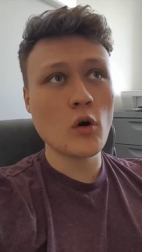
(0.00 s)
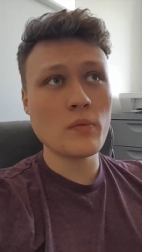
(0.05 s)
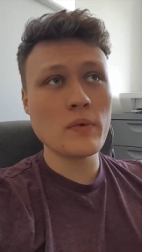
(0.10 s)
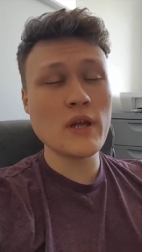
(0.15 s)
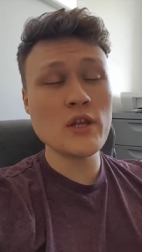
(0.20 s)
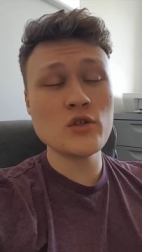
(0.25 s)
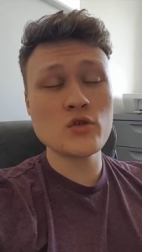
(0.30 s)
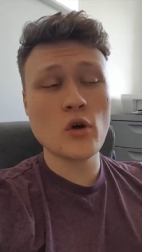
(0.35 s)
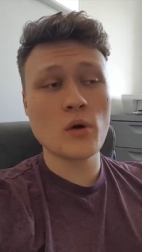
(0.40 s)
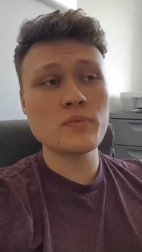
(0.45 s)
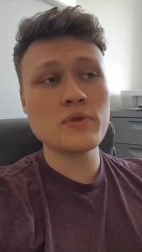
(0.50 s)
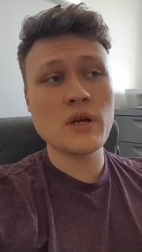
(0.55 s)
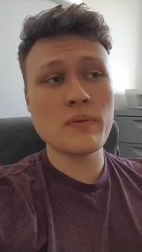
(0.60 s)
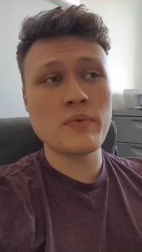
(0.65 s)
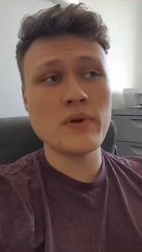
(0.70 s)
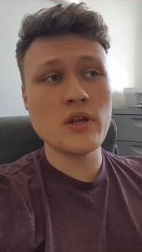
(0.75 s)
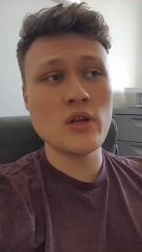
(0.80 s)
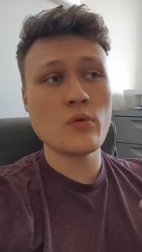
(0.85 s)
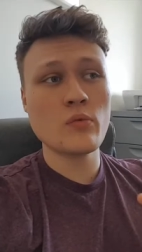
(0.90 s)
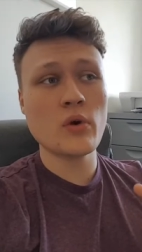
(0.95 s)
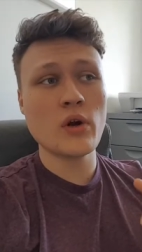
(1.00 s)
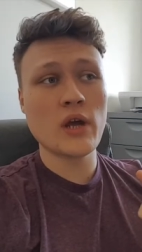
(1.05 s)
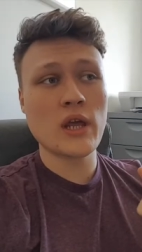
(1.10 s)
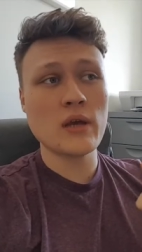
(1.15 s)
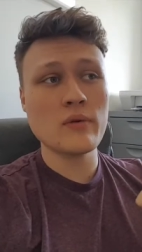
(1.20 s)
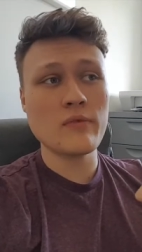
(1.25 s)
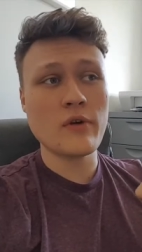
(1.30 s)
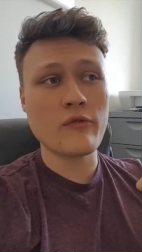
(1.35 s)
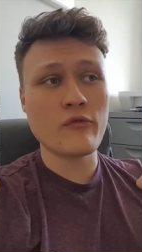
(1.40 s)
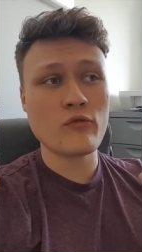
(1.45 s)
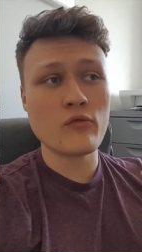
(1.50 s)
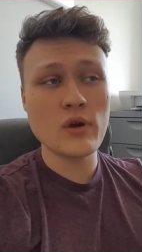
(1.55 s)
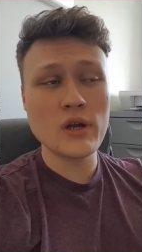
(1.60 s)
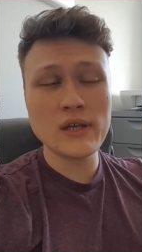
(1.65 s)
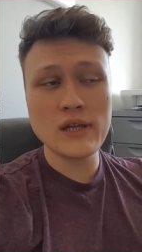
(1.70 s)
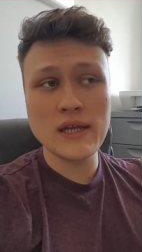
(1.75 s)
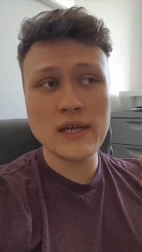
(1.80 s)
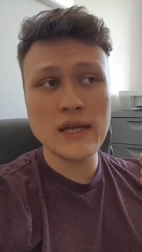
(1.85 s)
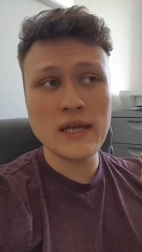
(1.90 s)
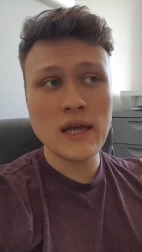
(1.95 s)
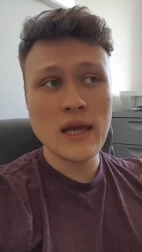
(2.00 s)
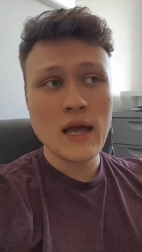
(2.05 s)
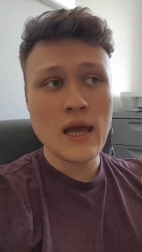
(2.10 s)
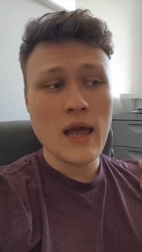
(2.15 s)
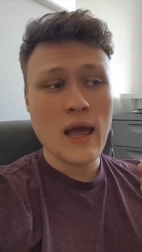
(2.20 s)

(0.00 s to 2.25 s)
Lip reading: in drop shipping, you're working with really